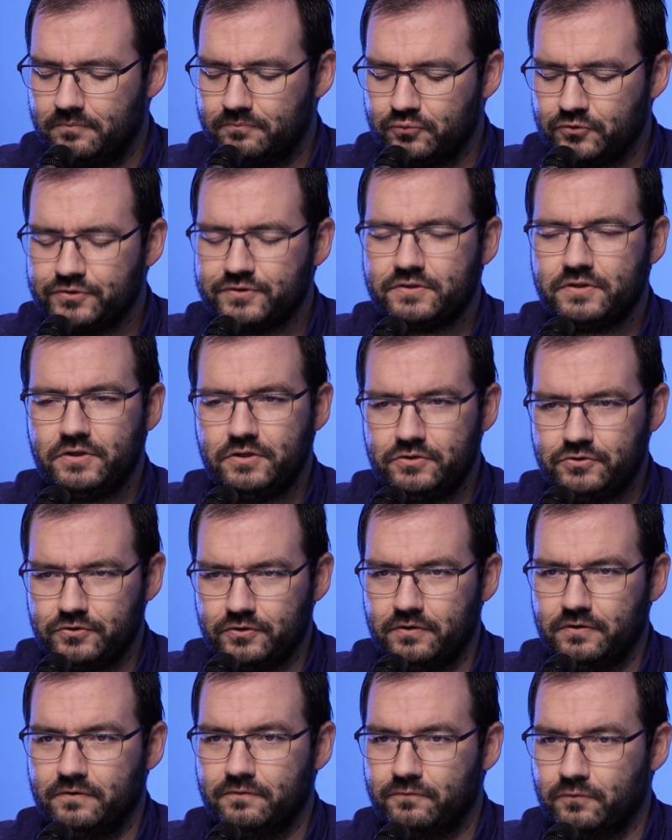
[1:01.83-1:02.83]

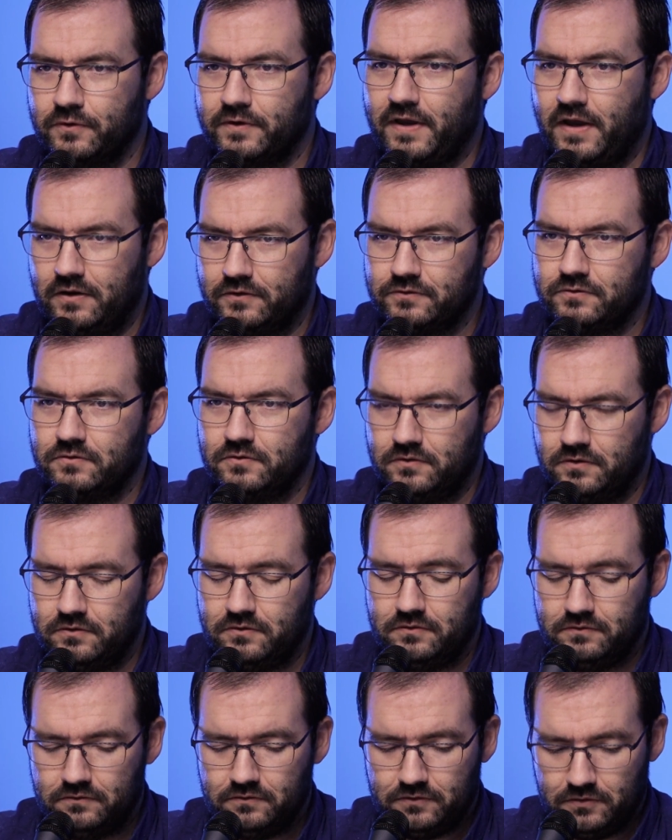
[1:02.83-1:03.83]
procedure for council
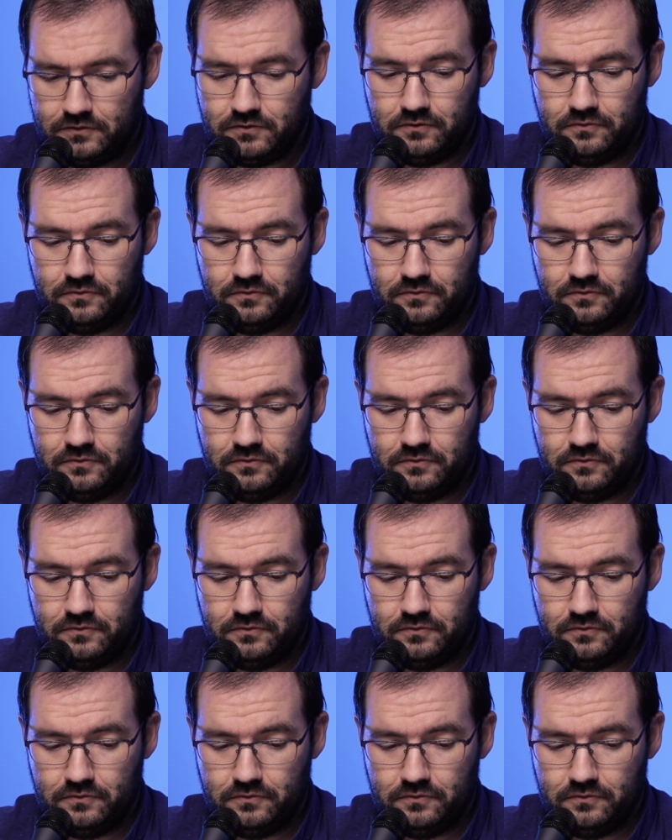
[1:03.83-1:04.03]
to